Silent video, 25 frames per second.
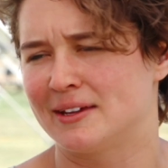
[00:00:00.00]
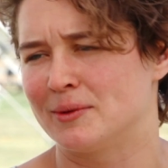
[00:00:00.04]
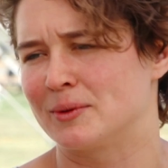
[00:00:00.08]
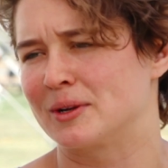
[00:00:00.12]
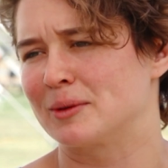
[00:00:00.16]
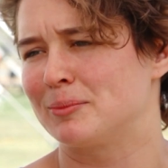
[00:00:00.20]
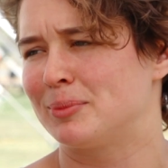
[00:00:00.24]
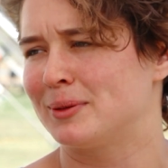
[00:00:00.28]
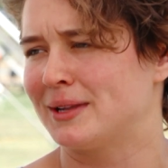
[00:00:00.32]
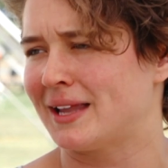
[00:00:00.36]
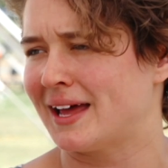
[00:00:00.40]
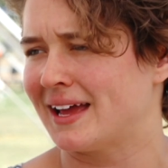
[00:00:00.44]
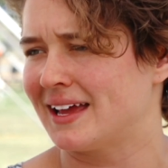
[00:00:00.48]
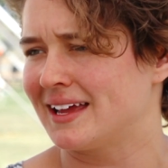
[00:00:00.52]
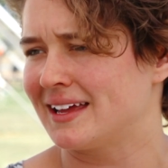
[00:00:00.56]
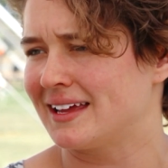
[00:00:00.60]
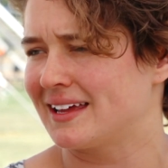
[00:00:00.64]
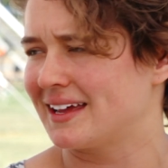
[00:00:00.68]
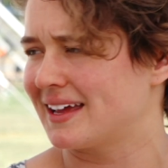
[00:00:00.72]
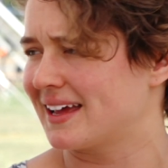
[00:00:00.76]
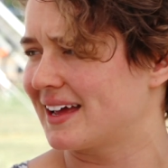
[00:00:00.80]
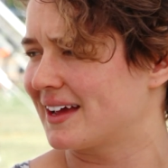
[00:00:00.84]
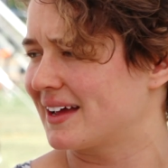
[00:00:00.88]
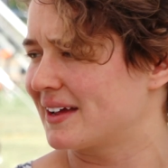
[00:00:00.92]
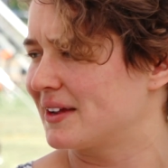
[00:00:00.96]
You want to
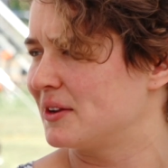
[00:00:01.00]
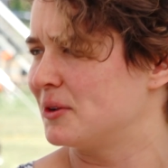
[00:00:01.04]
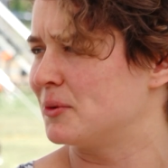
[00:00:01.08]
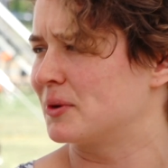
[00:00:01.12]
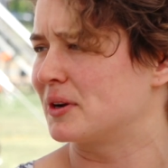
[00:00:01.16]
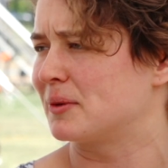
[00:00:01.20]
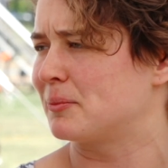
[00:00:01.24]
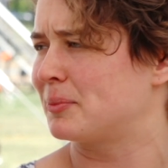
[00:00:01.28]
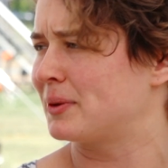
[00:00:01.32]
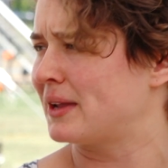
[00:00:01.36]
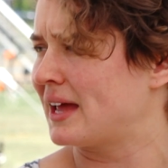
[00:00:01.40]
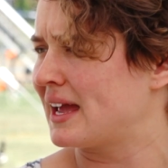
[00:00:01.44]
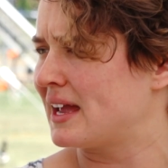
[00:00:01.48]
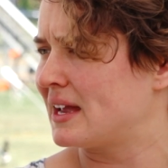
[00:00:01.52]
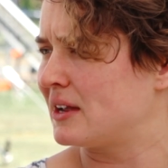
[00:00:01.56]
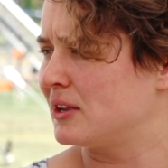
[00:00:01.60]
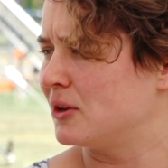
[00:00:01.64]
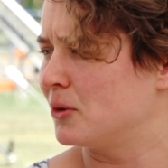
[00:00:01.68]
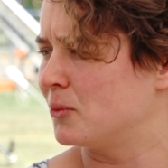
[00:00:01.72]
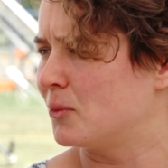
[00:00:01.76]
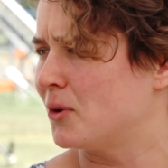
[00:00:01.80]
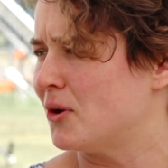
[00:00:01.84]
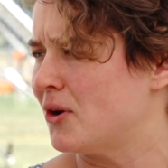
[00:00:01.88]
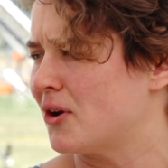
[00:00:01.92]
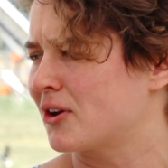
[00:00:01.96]
play at
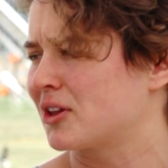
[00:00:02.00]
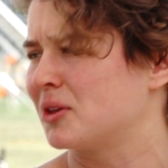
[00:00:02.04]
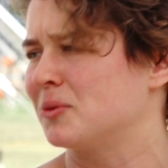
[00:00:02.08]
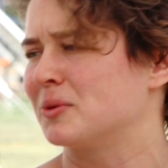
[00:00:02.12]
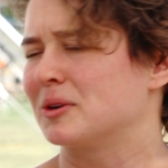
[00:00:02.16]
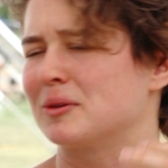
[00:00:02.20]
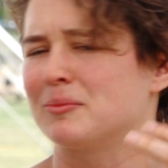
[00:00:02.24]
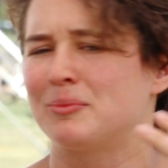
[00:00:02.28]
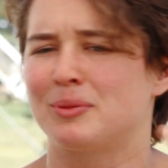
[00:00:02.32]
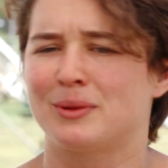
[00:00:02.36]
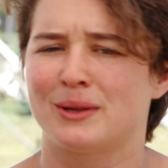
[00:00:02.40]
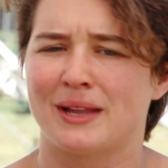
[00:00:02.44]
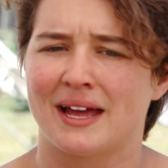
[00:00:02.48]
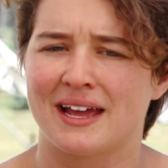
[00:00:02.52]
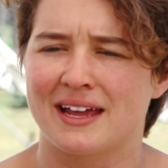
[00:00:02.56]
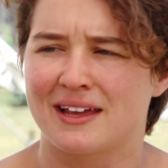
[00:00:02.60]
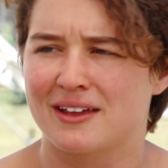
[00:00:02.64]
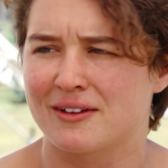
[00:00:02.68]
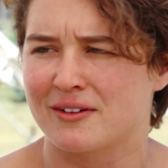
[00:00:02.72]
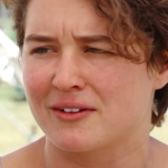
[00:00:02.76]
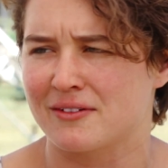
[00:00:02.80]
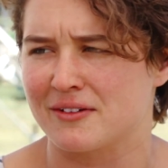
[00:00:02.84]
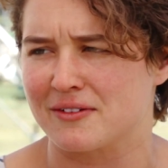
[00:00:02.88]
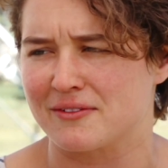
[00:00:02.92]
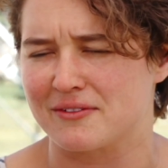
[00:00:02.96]
your work, you want to play
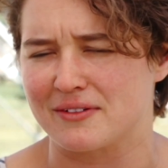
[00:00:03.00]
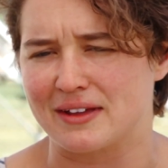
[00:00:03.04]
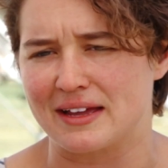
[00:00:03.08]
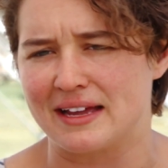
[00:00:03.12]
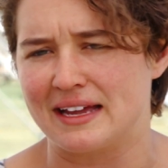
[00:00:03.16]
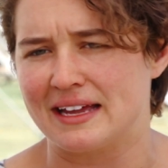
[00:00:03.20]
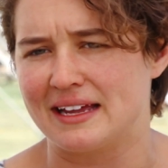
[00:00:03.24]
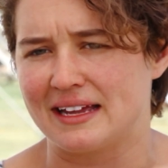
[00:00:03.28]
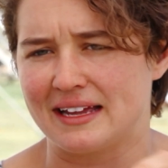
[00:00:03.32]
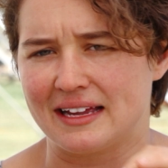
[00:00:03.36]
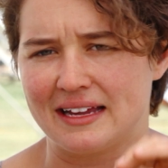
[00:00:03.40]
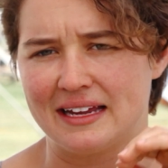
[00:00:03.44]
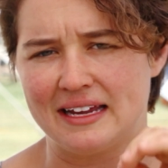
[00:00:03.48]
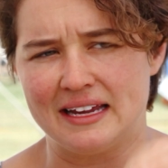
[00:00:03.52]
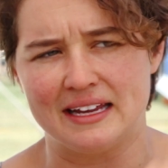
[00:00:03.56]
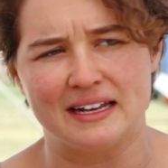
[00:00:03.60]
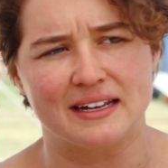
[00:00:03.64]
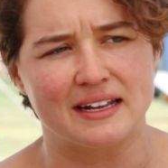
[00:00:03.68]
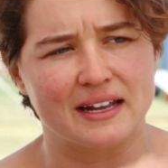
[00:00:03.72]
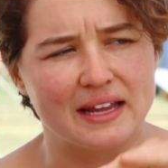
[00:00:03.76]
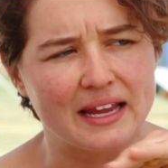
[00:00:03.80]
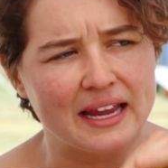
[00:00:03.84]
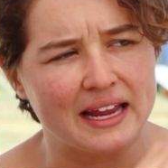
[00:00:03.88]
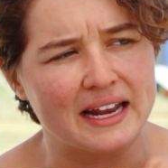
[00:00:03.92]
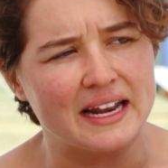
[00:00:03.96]

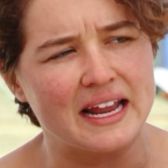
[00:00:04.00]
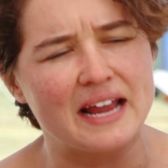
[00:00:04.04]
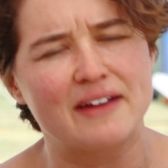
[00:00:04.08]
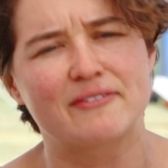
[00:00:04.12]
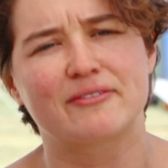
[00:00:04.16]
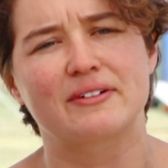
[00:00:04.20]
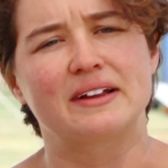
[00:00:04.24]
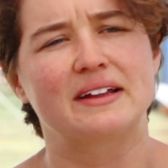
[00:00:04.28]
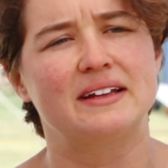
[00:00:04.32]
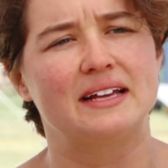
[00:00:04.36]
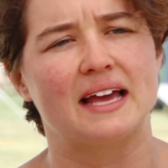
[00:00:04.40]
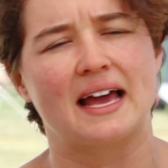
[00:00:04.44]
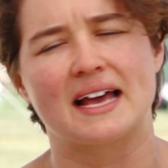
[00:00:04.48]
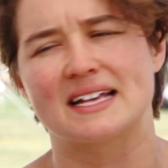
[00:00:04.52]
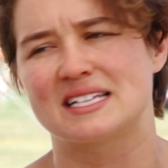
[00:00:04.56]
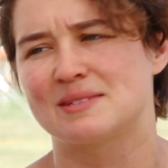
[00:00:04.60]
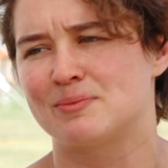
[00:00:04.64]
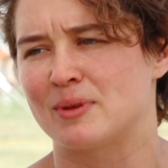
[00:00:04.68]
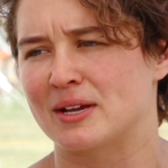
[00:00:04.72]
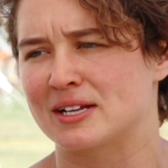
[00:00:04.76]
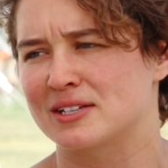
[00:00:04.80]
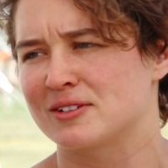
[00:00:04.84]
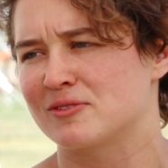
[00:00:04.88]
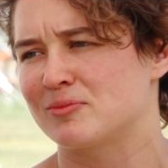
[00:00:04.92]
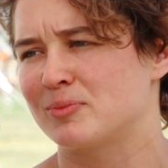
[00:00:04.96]
in every
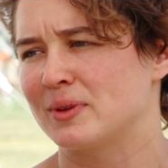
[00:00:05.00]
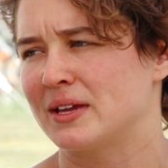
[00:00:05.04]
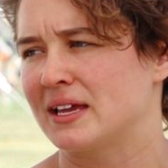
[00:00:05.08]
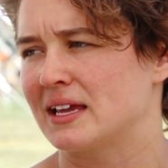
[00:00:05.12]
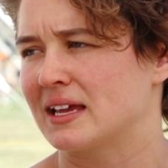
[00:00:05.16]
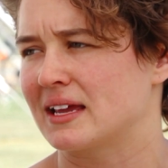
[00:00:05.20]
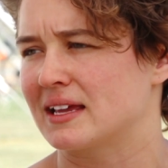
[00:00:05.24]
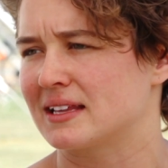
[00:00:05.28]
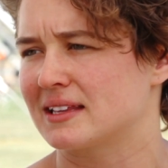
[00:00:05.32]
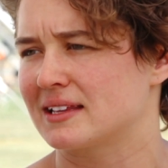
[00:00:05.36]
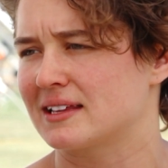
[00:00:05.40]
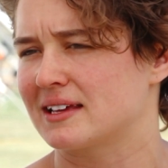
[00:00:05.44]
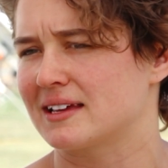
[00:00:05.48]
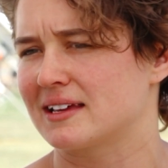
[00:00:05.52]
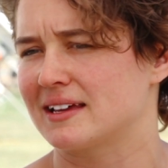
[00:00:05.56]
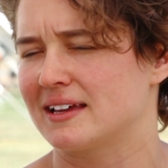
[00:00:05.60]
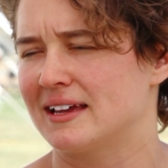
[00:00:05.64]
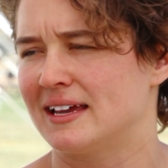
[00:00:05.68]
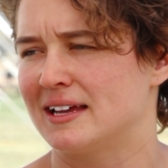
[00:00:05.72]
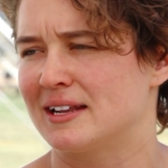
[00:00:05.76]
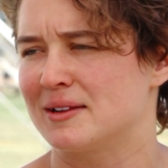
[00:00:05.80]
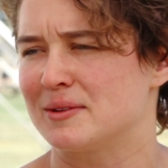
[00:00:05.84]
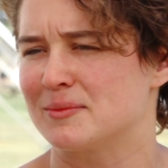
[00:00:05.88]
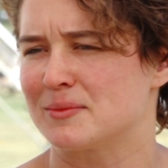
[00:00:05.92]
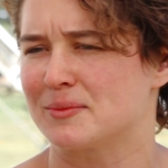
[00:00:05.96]
aspect of being at the
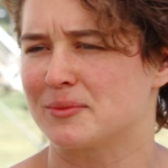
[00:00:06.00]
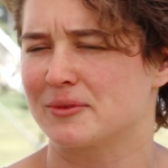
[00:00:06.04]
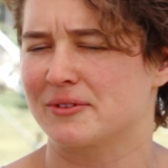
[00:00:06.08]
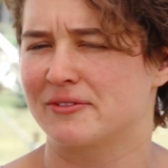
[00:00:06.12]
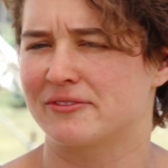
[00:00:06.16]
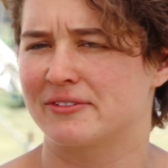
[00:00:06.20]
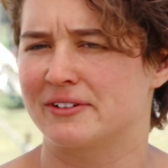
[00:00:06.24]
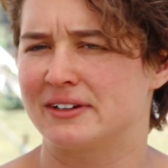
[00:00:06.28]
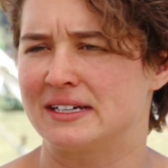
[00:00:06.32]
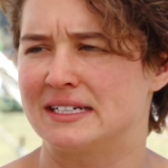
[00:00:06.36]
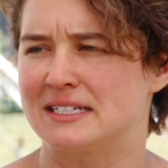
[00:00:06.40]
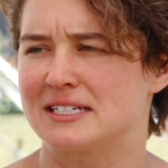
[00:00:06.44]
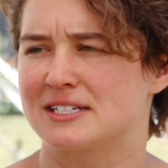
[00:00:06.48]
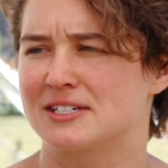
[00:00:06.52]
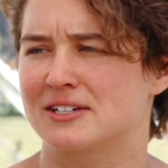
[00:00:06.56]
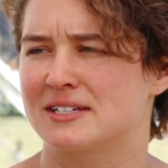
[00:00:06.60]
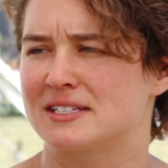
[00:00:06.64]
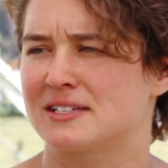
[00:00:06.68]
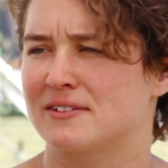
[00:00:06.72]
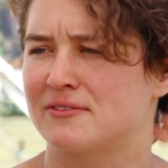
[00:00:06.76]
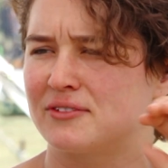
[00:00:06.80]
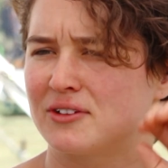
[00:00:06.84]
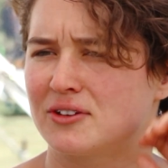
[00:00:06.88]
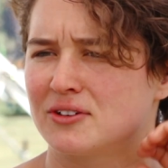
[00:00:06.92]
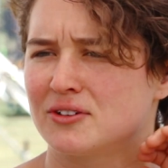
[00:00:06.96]
Edinburgh Fringe,
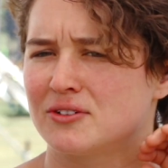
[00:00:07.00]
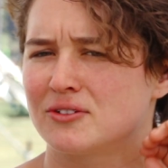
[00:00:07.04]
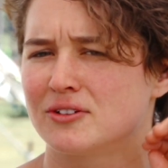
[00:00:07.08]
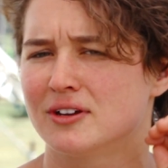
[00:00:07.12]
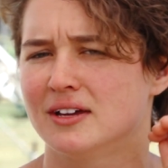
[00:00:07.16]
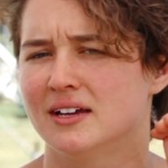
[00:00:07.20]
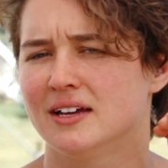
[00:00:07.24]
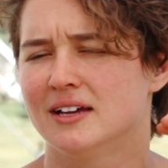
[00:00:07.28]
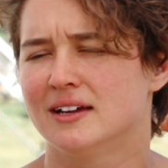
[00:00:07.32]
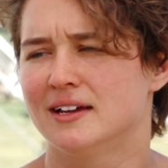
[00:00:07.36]
because if you